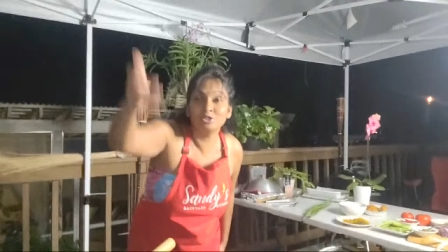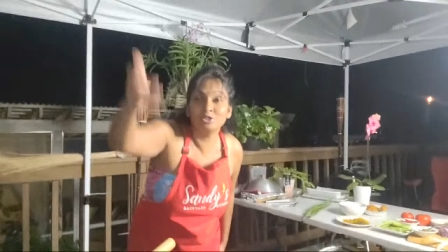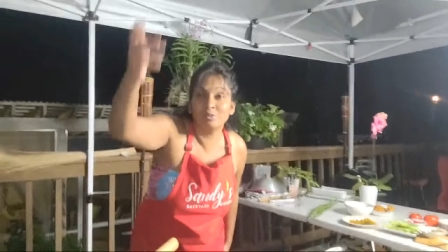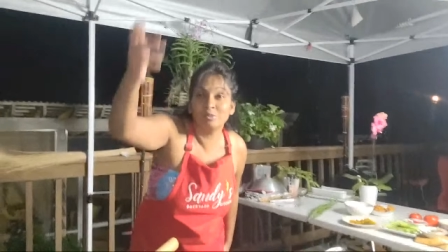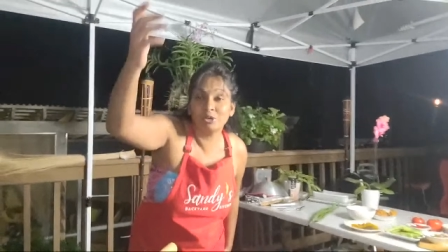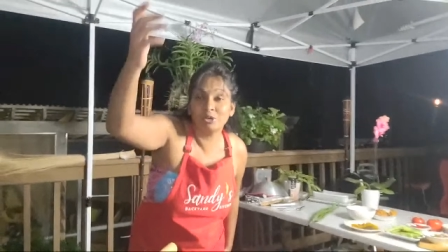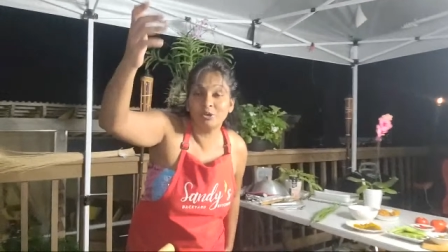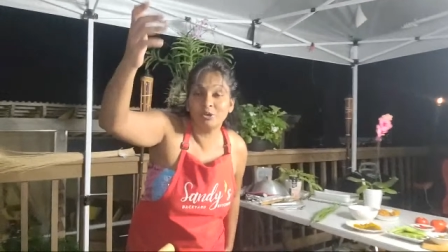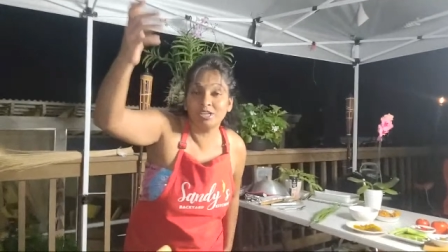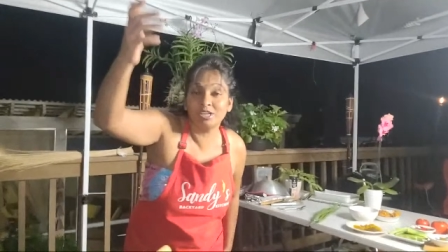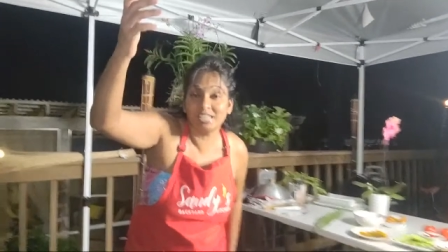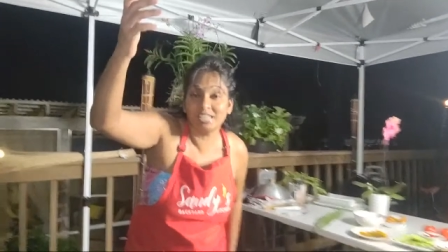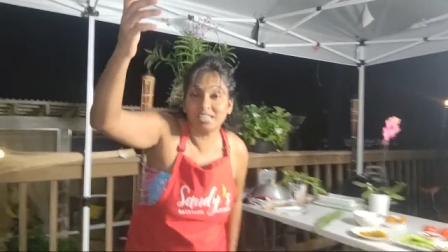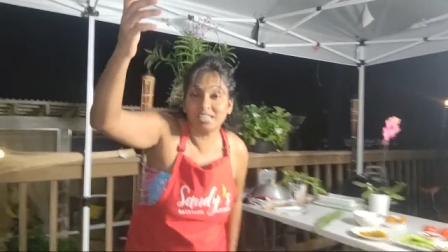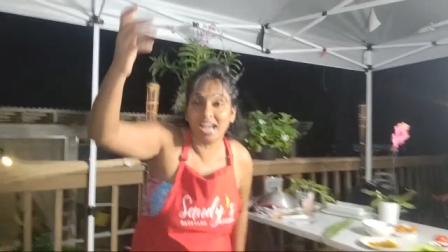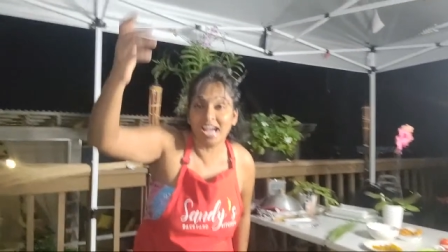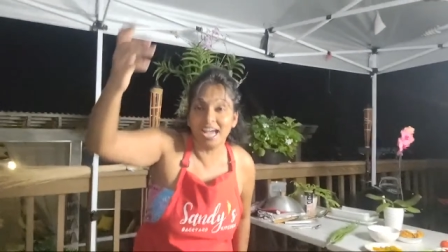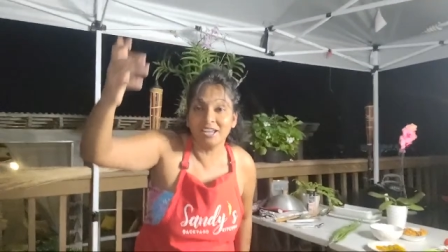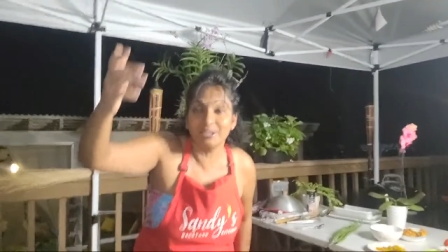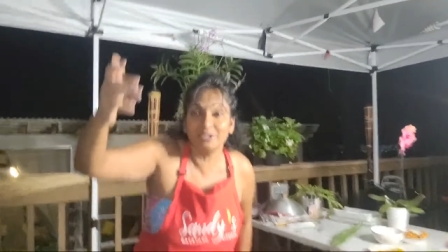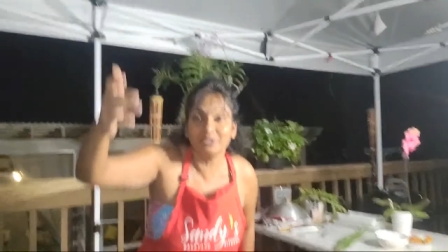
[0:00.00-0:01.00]
but go a little
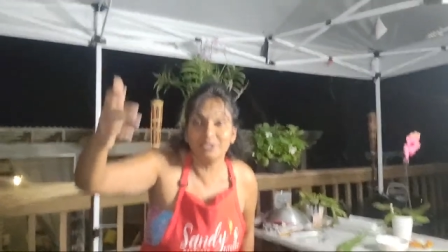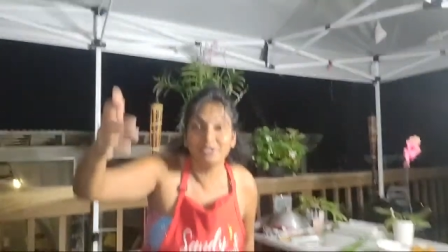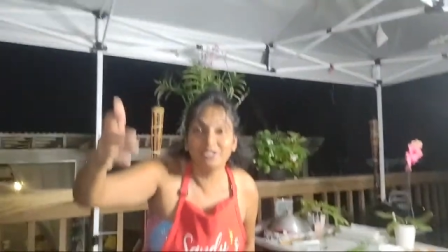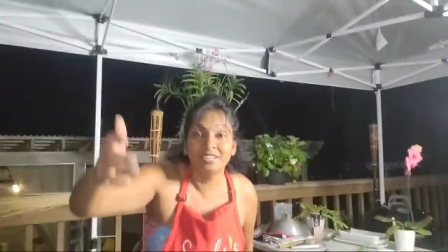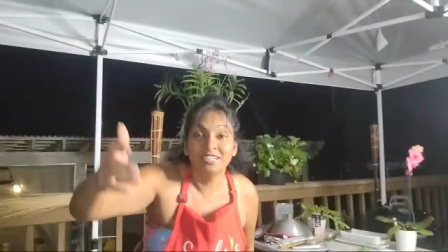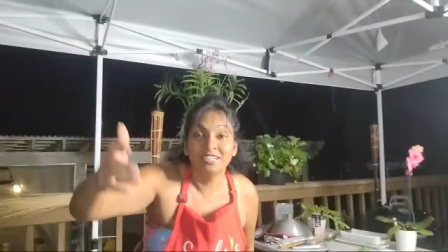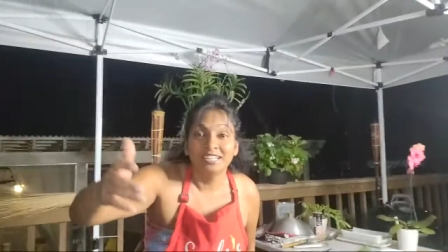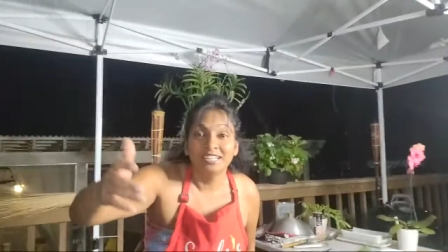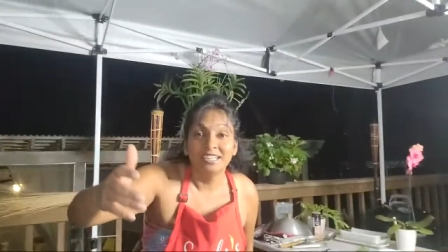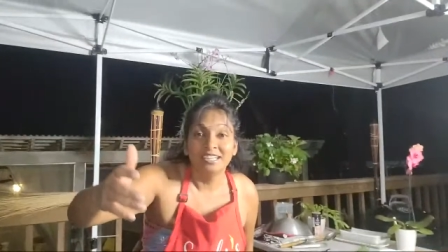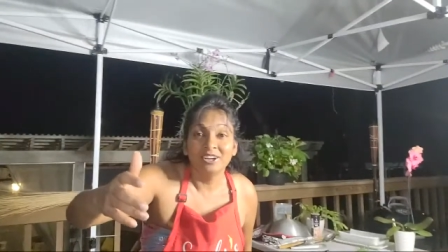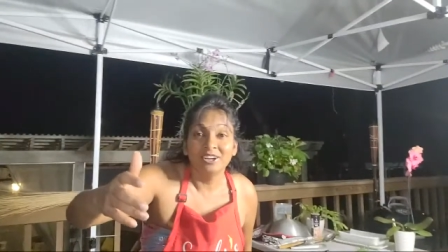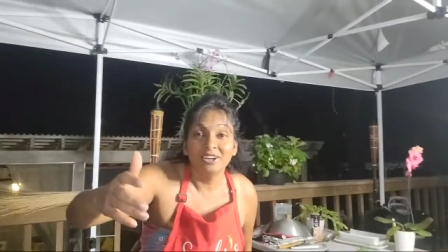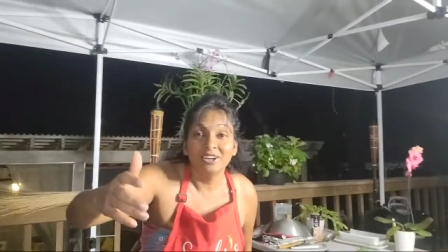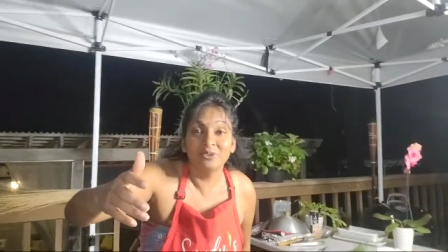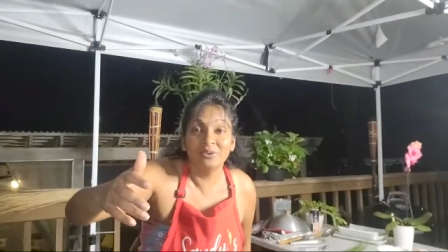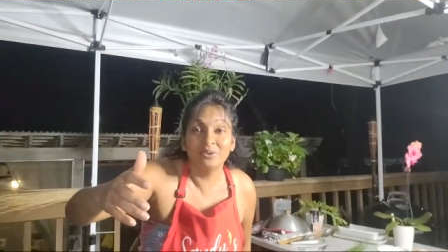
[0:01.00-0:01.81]
higher. Oh,